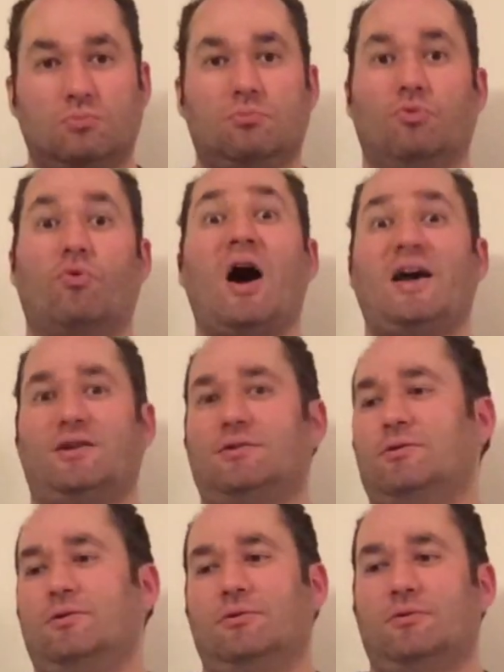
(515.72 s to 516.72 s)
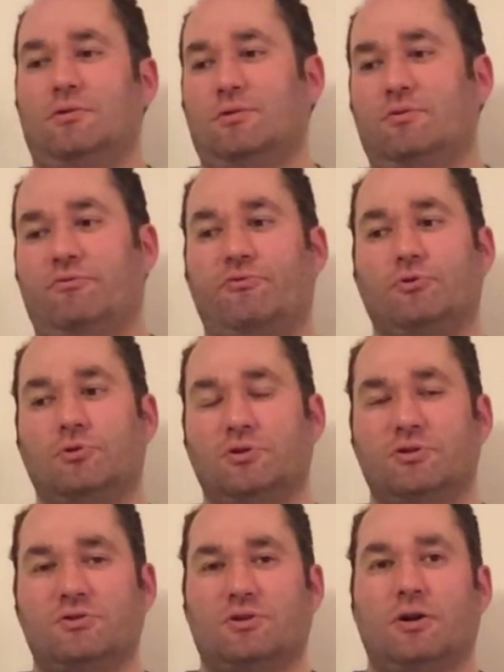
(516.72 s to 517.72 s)
right for
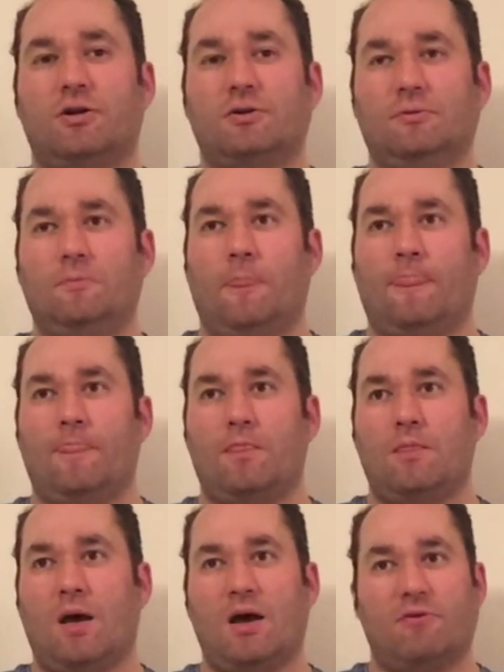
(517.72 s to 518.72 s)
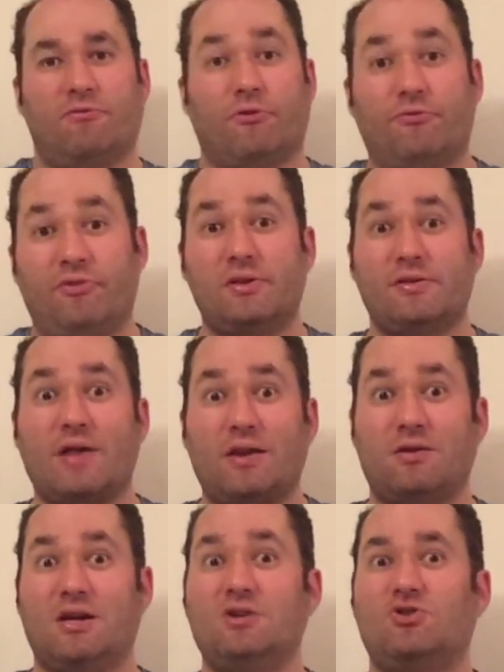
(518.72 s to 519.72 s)
the style, and for filling
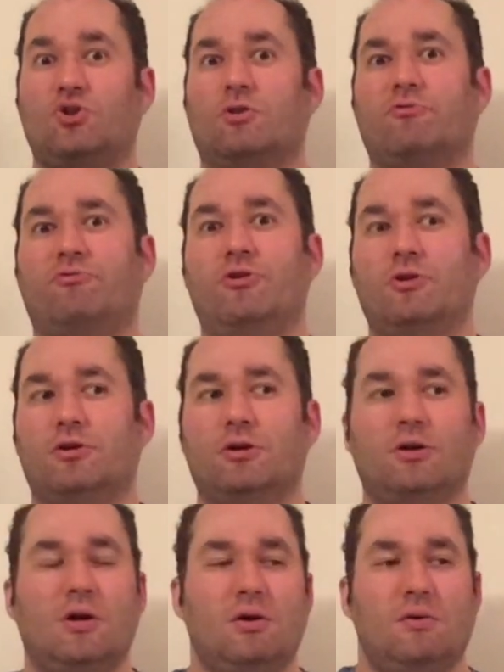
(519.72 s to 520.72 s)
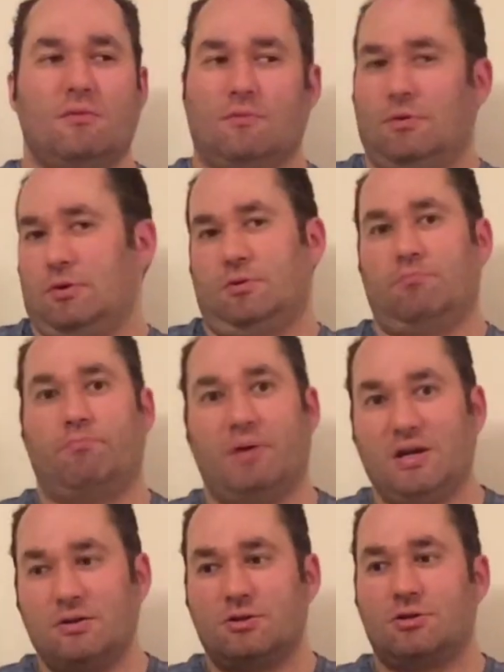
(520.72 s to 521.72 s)
that niche of the
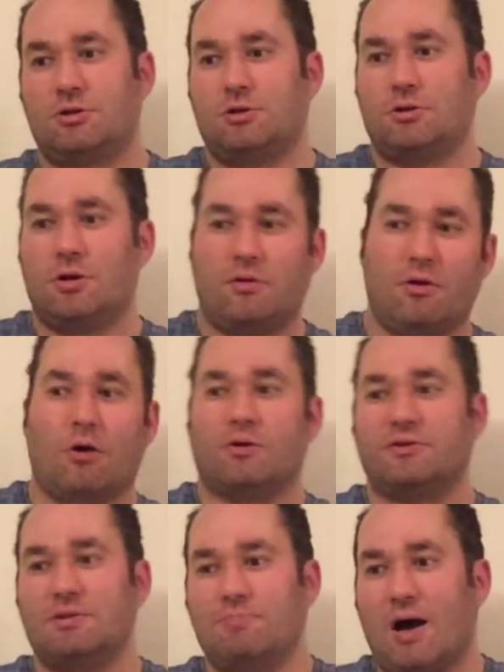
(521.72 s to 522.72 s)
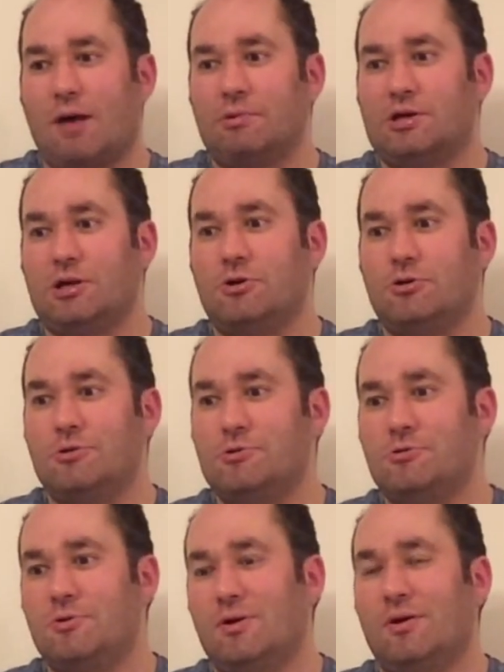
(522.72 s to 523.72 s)
beach, the Aussie
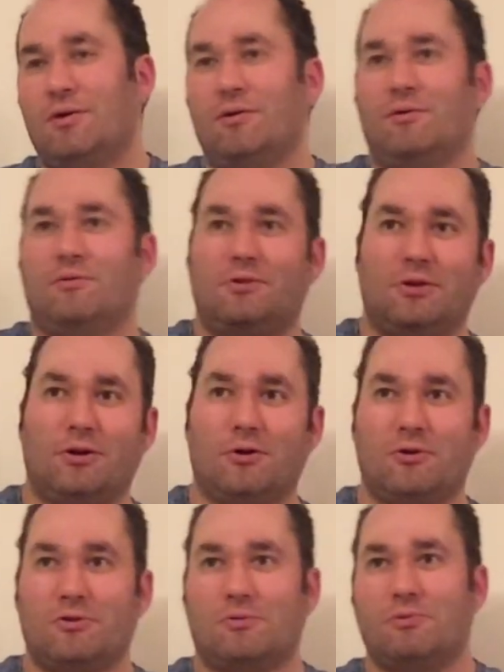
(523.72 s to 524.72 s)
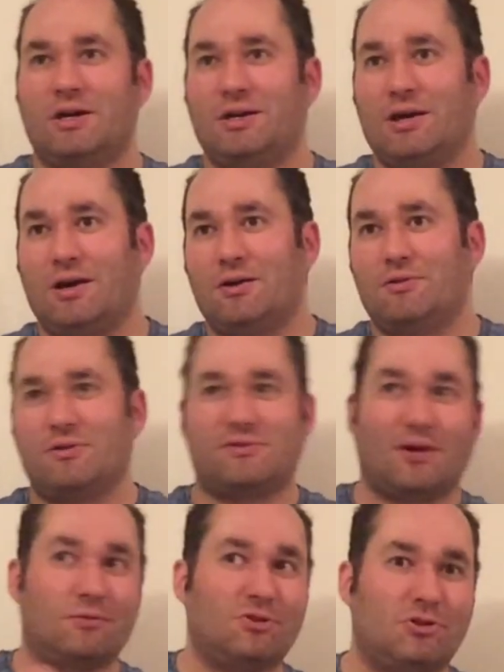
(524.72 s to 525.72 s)
barbecue, at the weekend, the
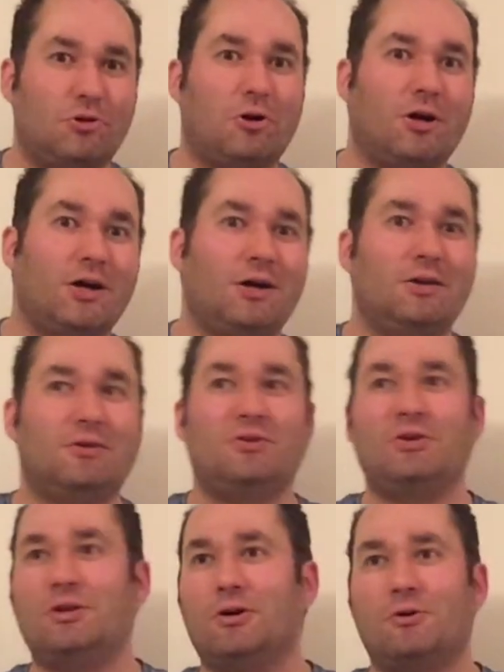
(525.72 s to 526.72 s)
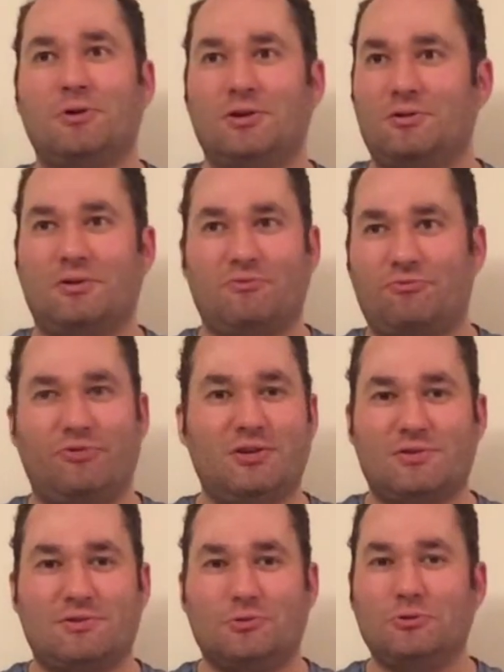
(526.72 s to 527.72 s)
sunshine. It
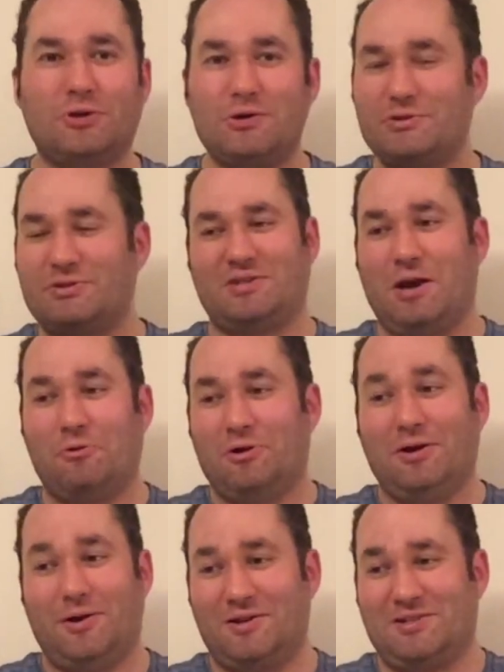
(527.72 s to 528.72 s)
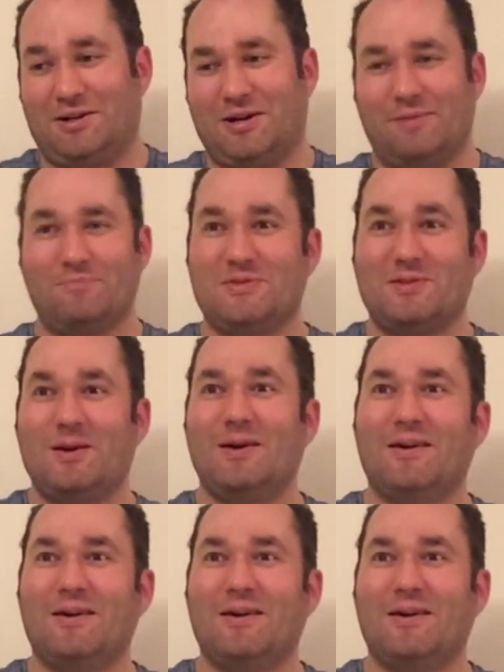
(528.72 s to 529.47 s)
fits all those stereotypes